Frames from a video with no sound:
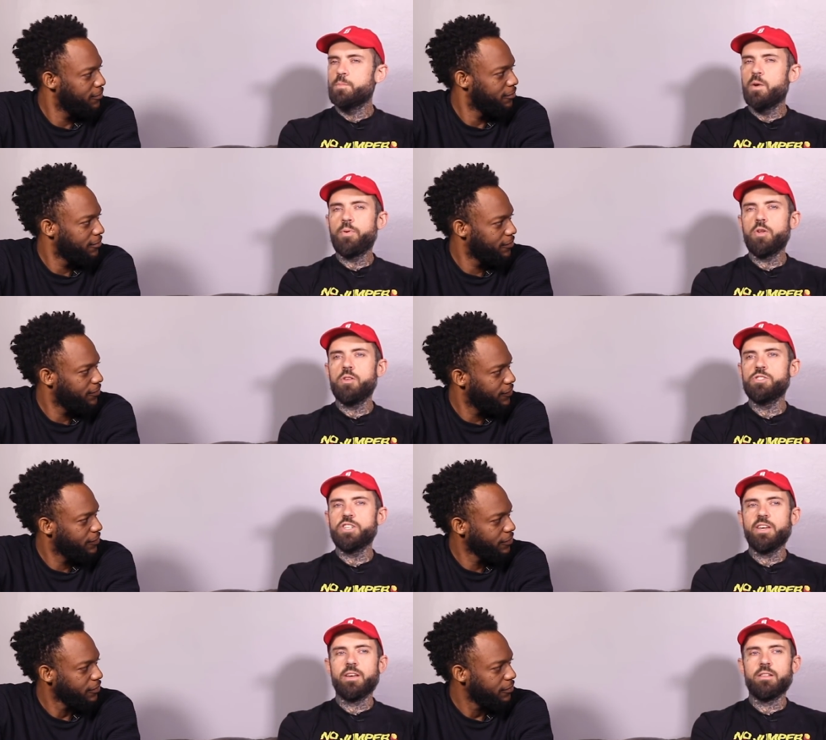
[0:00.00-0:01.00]
Speaker 1: But Polo
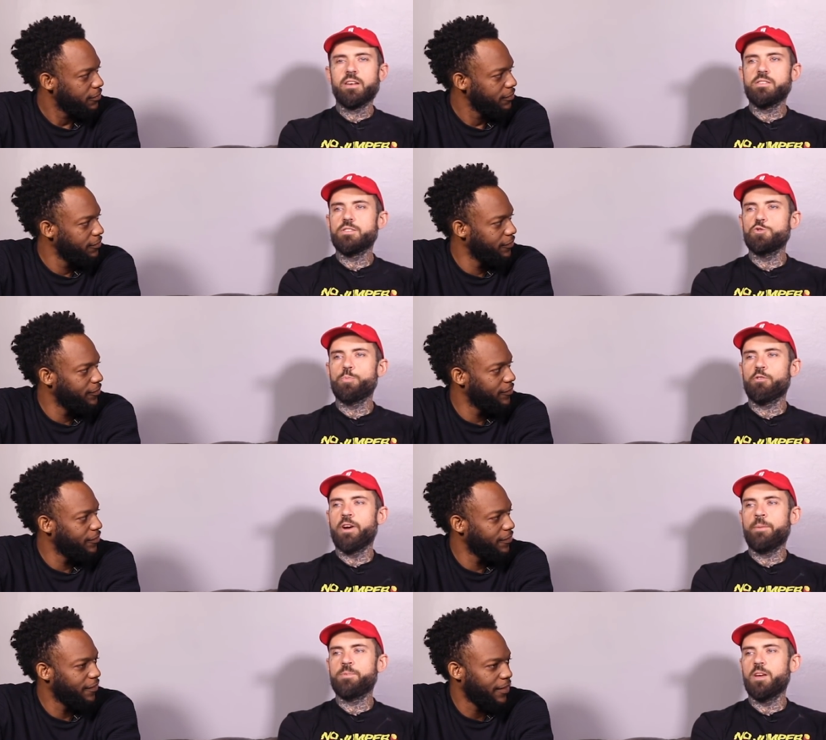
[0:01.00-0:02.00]
G ain't like super
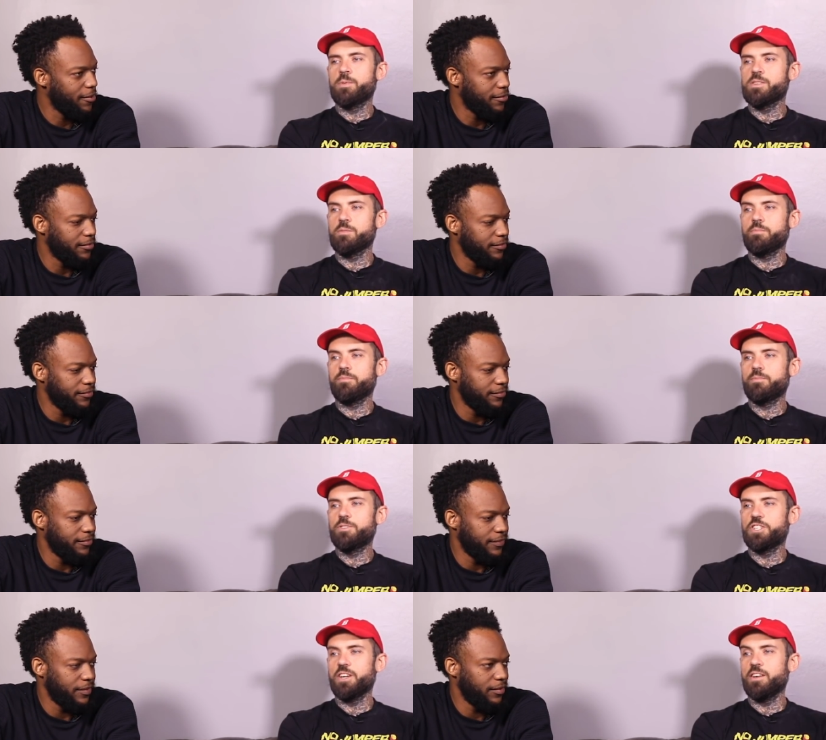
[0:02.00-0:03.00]
wrapped up in some
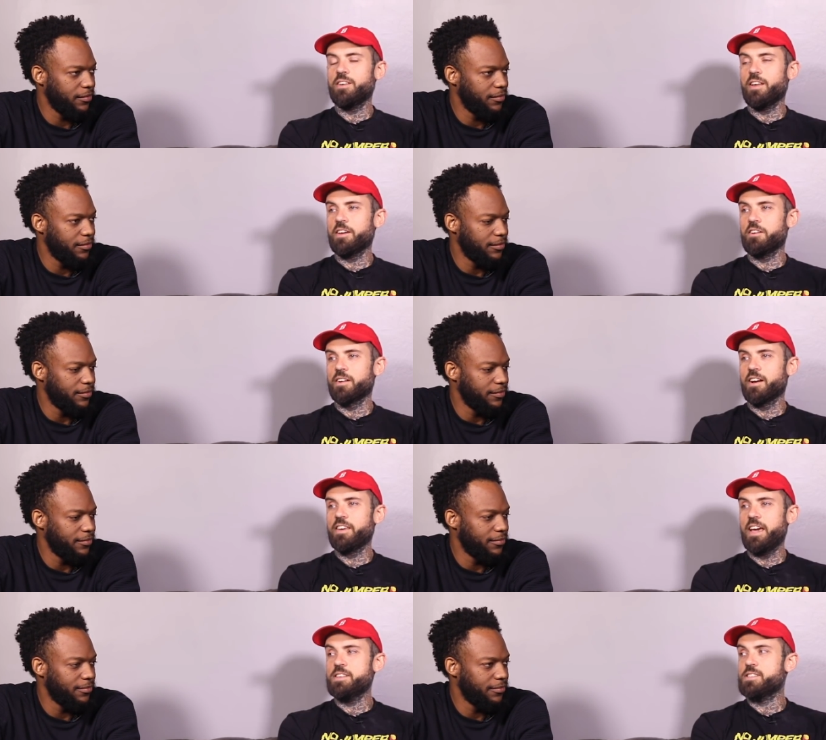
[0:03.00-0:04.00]
shit. Like, he don't
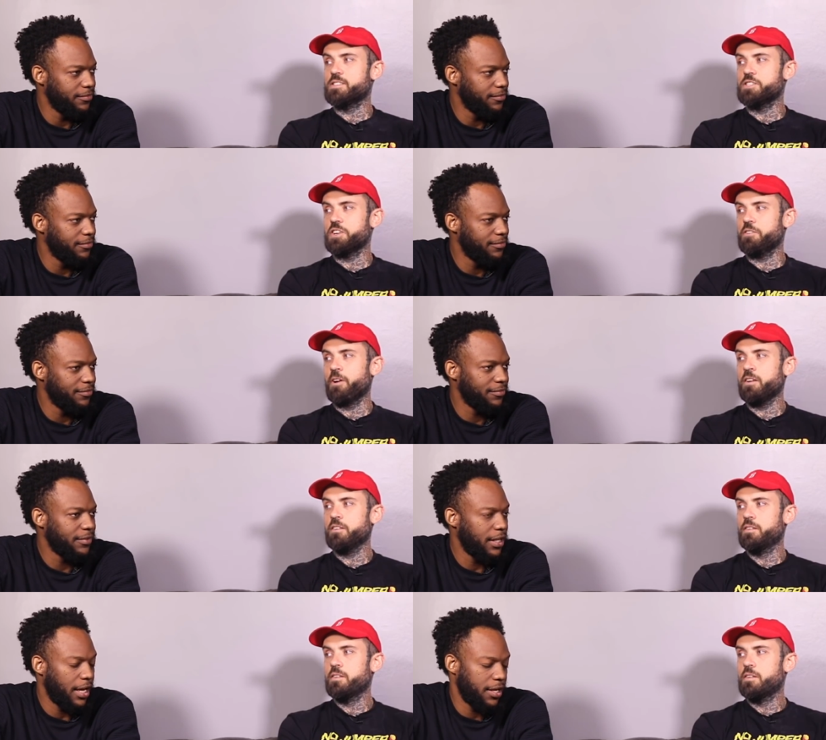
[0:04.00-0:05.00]
got cases and shit,
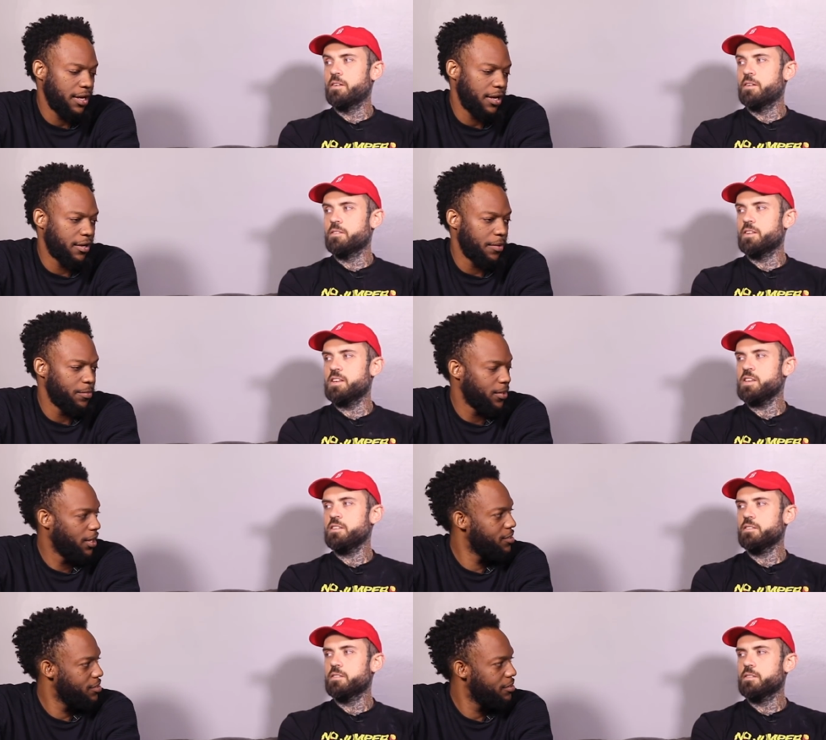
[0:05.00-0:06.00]
right? He got
Speaker 2: a couple
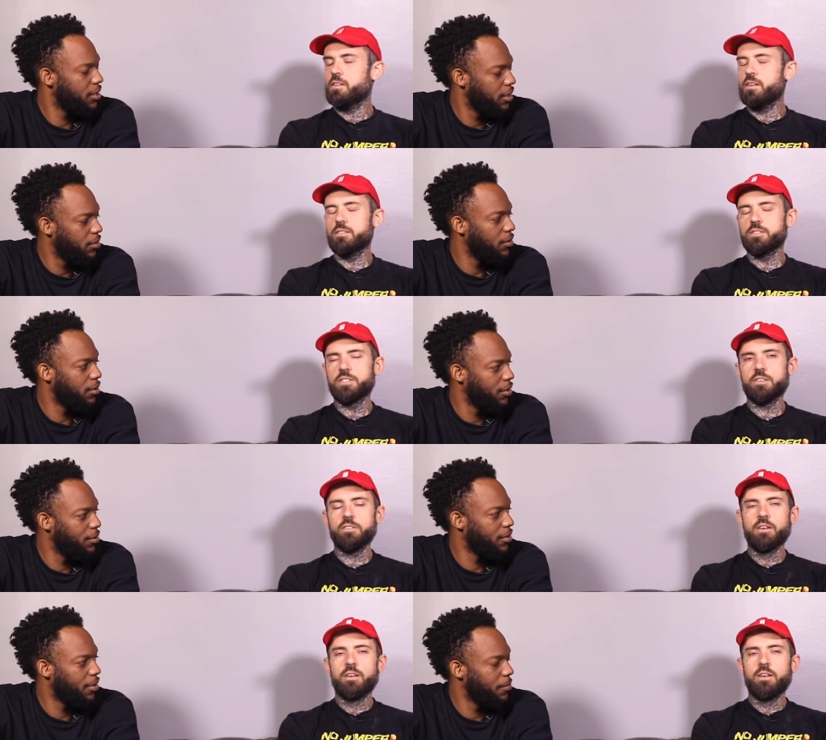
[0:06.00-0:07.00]
cases. Yeah, he caught
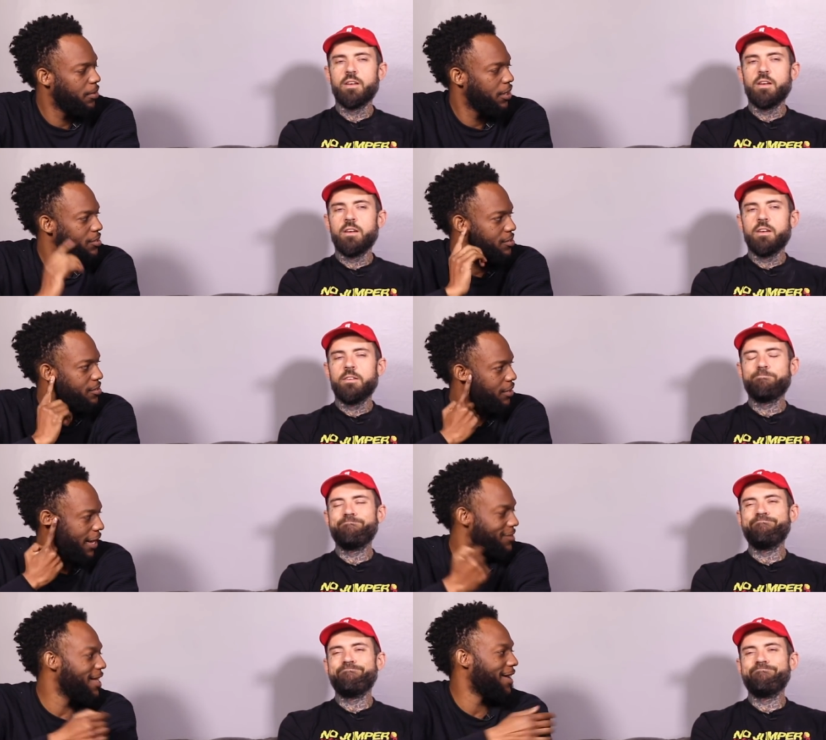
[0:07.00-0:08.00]
a couple cases.
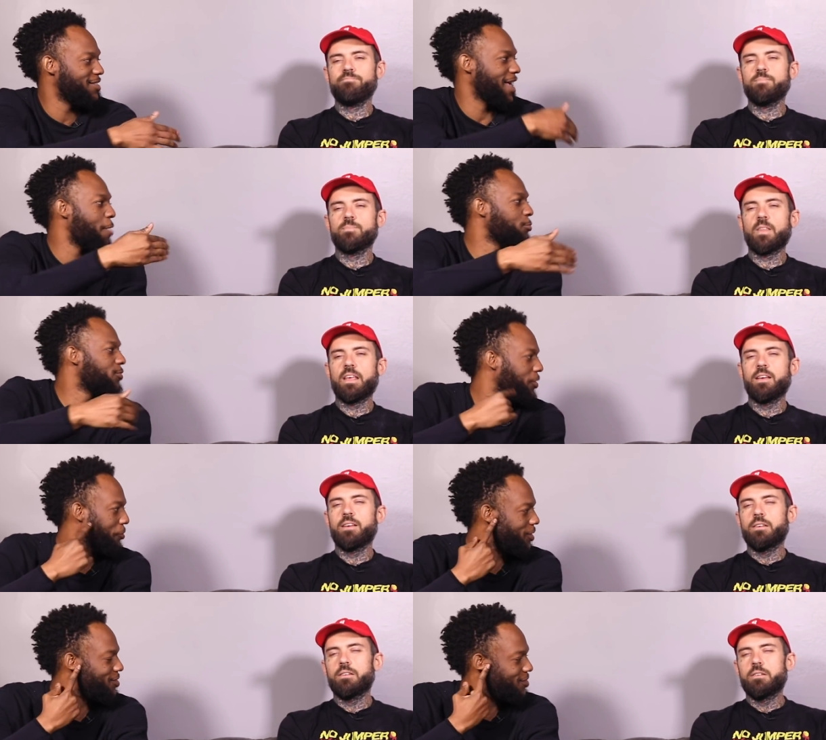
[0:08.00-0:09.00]
He's not as out
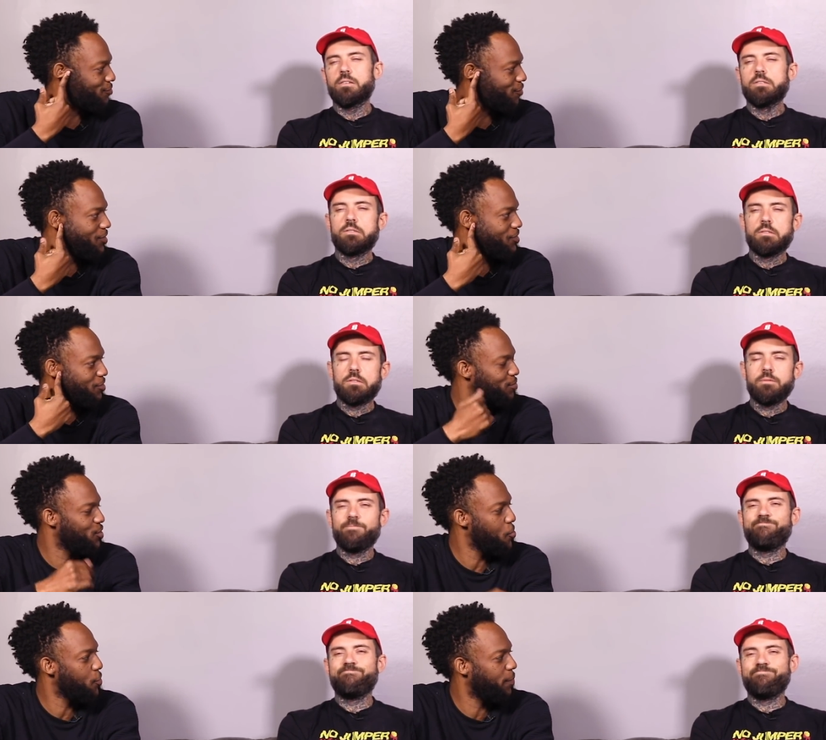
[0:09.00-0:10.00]
there as the rest of them
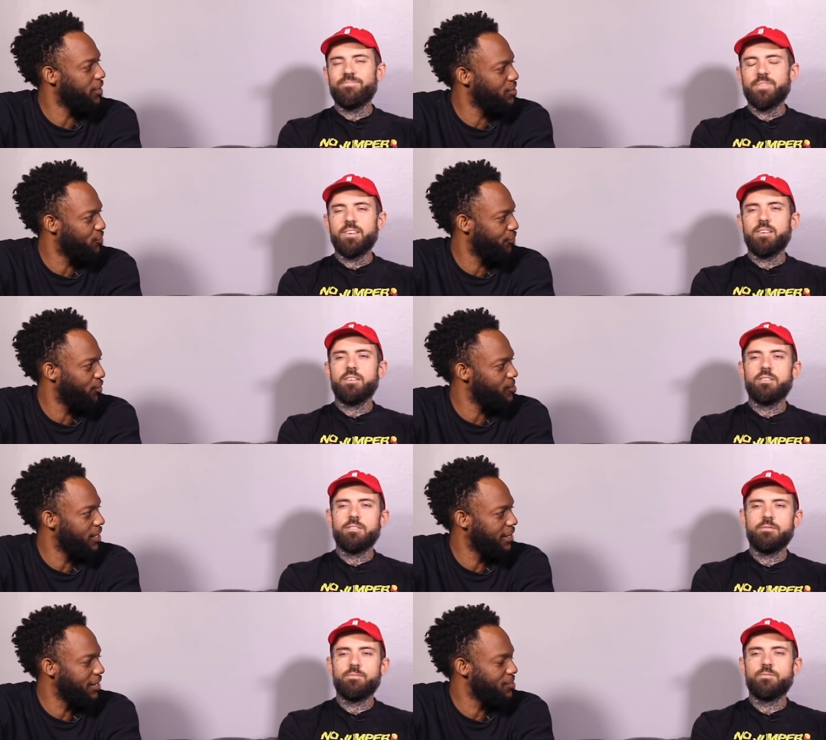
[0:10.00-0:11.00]
talk, but it just feels
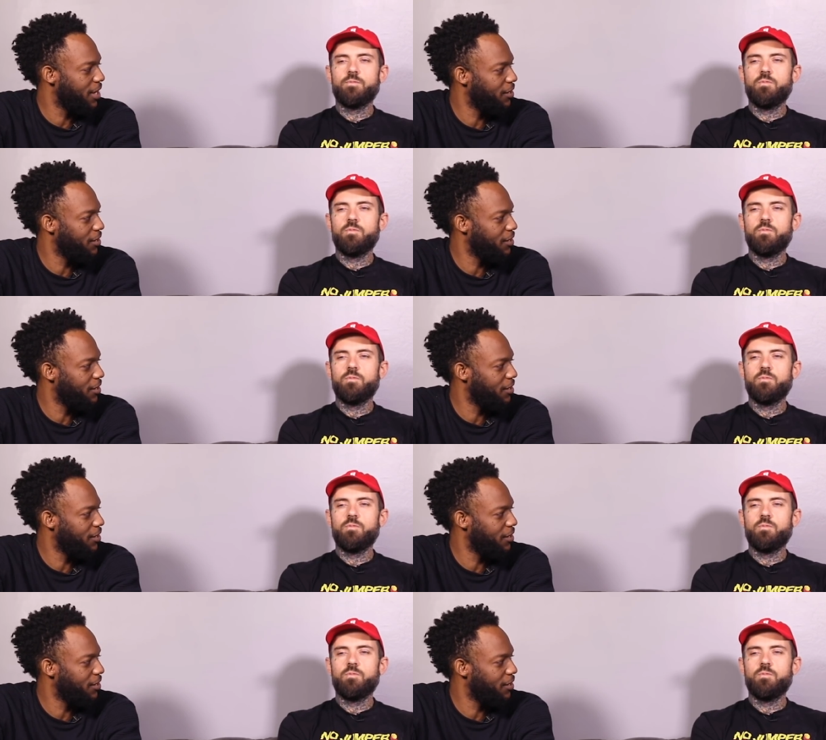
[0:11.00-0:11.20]
like that's